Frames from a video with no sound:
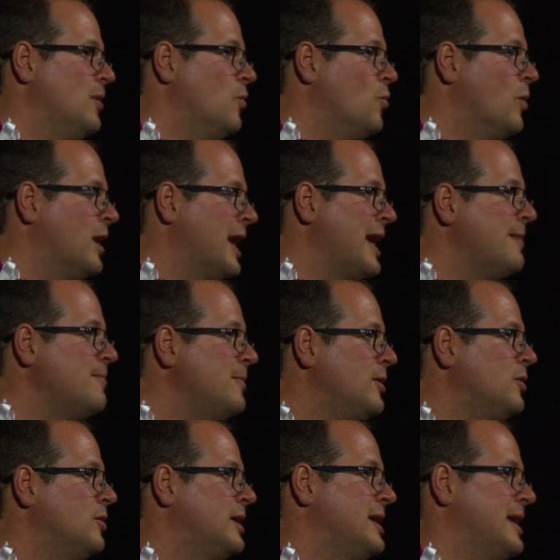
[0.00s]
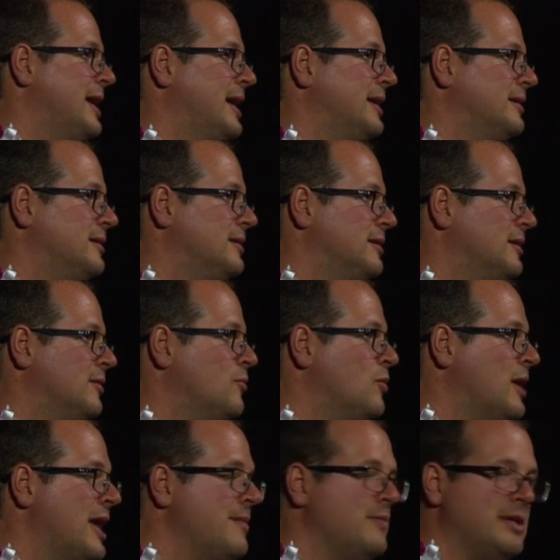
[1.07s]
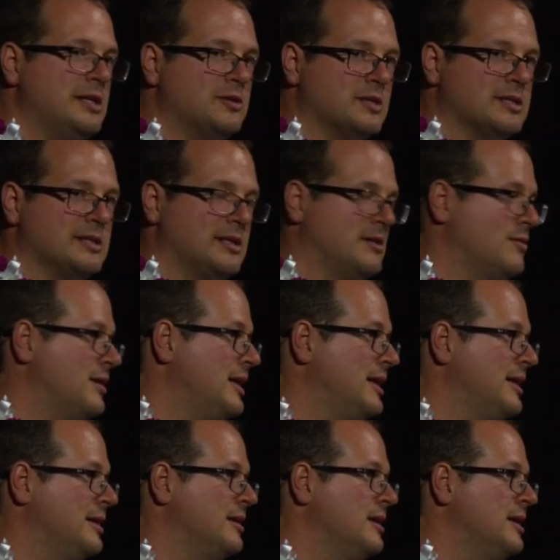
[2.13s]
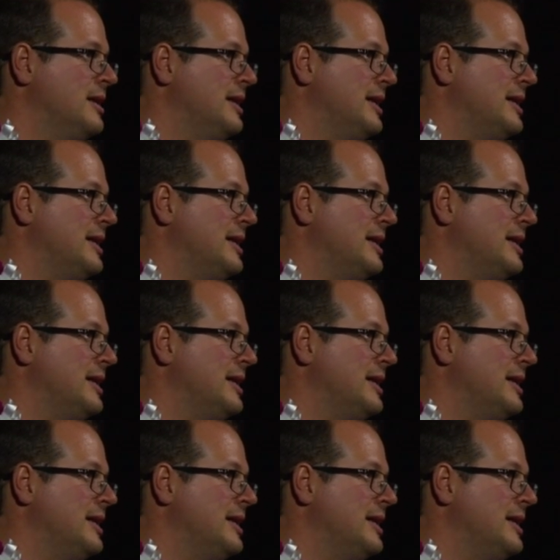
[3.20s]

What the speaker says: what I'm looking at what I'm interested really in